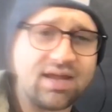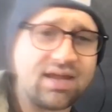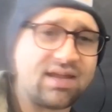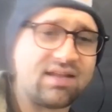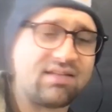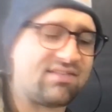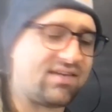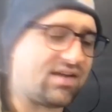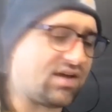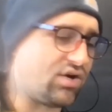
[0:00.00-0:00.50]

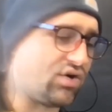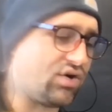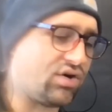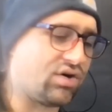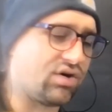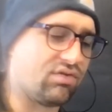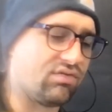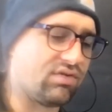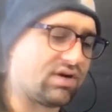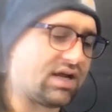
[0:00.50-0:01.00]
It's not
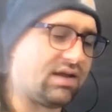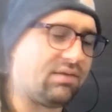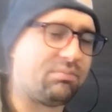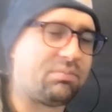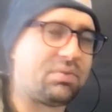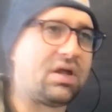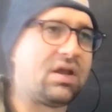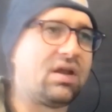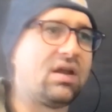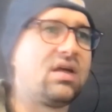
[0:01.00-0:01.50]
hard, right?
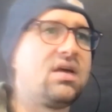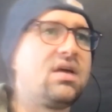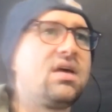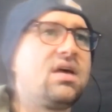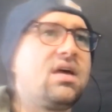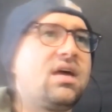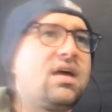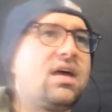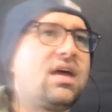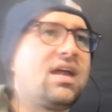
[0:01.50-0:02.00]
But
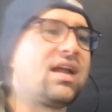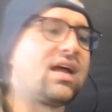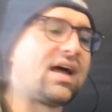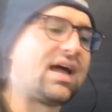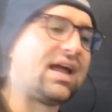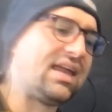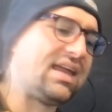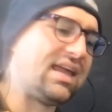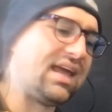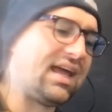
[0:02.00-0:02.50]
and
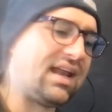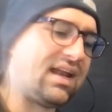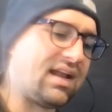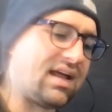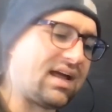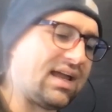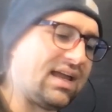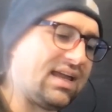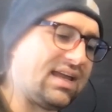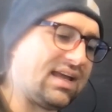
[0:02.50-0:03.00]
I get
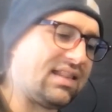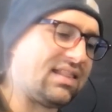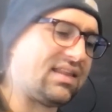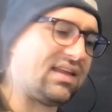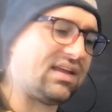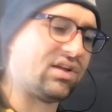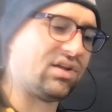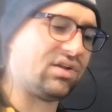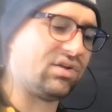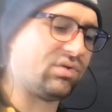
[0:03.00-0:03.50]

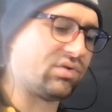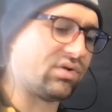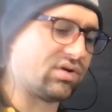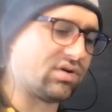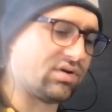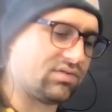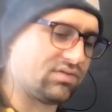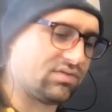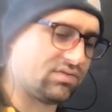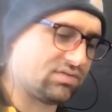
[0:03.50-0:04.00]
the
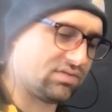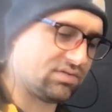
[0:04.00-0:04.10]
allure.